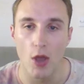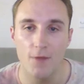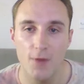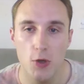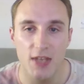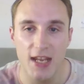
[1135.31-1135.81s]

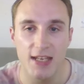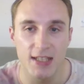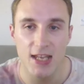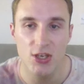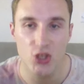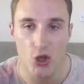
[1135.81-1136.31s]
If you did
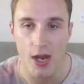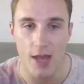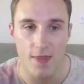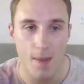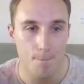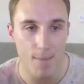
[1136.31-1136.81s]
enjoy
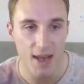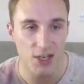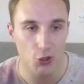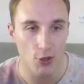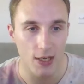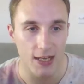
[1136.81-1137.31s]
it, then make
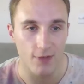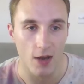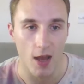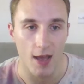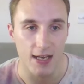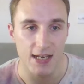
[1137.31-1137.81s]
sure you leave a
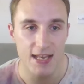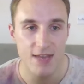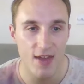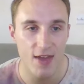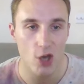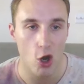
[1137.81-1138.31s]
like,
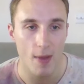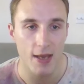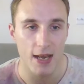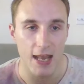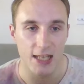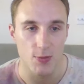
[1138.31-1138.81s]
leave a
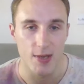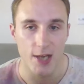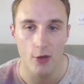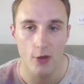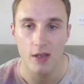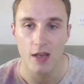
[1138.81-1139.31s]
comment letting me
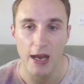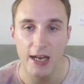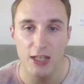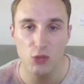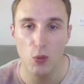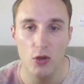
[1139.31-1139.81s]
know, and as well,